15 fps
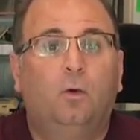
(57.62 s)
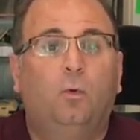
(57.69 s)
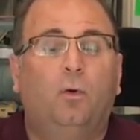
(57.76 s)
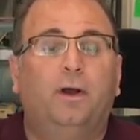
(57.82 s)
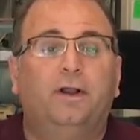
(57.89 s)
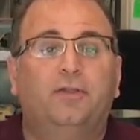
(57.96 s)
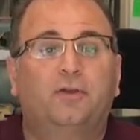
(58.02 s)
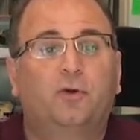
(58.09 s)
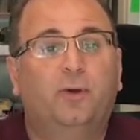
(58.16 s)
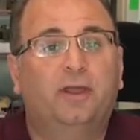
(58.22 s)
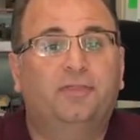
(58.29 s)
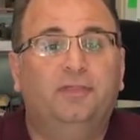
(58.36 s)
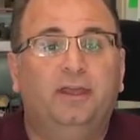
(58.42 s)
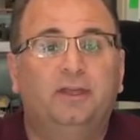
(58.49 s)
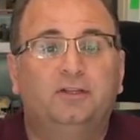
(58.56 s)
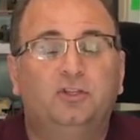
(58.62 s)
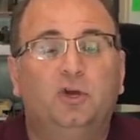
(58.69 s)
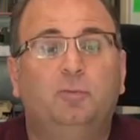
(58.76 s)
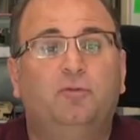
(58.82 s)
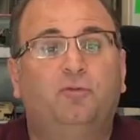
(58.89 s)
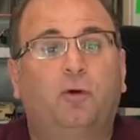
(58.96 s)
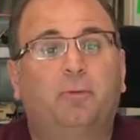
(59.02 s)
One other quick thing too
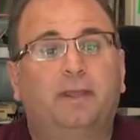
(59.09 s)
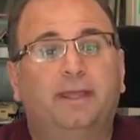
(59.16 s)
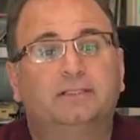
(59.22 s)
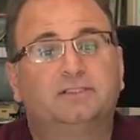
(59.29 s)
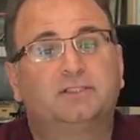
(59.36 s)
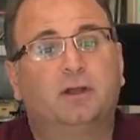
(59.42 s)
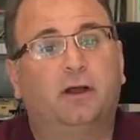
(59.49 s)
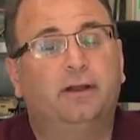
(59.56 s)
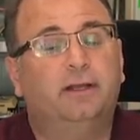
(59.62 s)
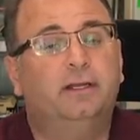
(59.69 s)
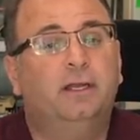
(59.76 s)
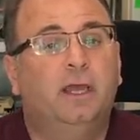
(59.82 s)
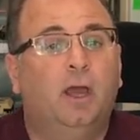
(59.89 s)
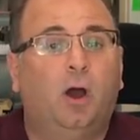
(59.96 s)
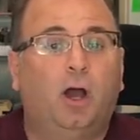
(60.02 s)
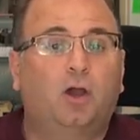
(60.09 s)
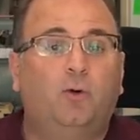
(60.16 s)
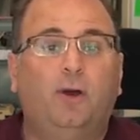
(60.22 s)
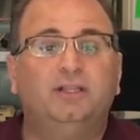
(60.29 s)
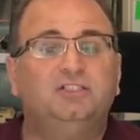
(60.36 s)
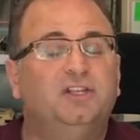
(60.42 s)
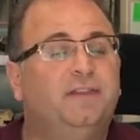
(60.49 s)
before we get started, a
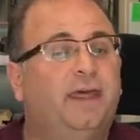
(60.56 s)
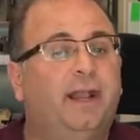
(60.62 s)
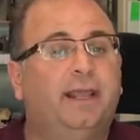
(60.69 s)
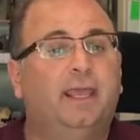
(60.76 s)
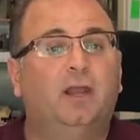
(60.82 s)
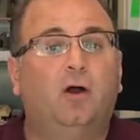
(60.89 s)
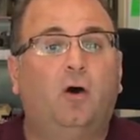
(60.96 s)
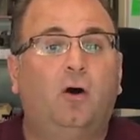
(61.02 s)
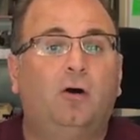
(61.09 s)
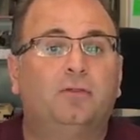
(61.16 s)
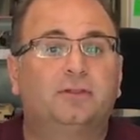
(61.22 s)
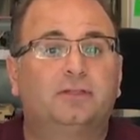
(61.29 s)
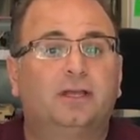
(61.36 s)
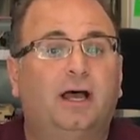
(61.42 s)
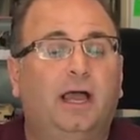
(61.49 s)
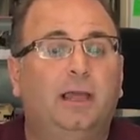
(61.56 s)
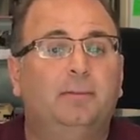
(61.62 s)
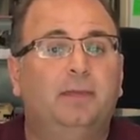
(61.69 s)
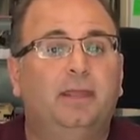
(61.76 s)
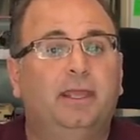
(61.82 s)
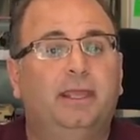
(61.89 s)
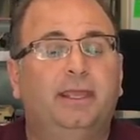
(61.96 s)
question that I get all the
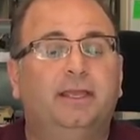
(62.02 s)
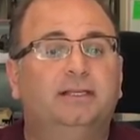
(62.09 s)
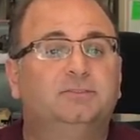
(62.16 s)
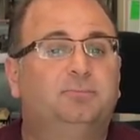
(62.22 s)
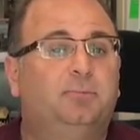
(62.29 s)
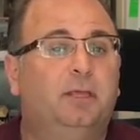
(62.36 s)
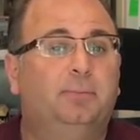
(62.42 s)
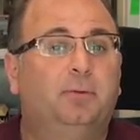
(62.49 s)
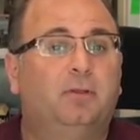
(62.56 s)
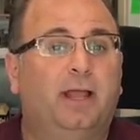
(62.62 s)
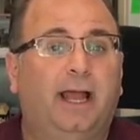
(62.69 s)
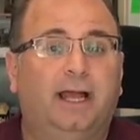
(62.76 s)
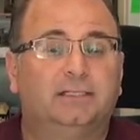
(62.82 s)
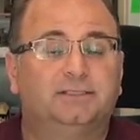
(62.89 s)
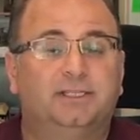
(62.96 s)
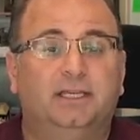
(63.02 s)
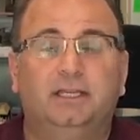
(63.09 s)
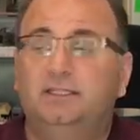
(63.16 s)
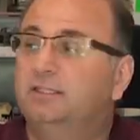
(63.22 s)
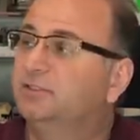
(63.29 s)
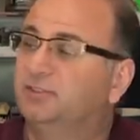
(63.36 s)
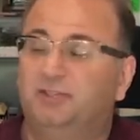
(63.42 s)
time is people
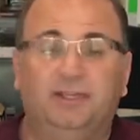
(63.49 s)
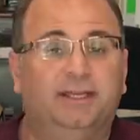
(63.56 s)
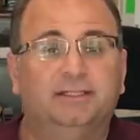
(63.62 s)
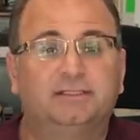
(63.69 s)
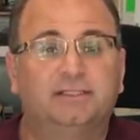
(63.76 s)
asking to see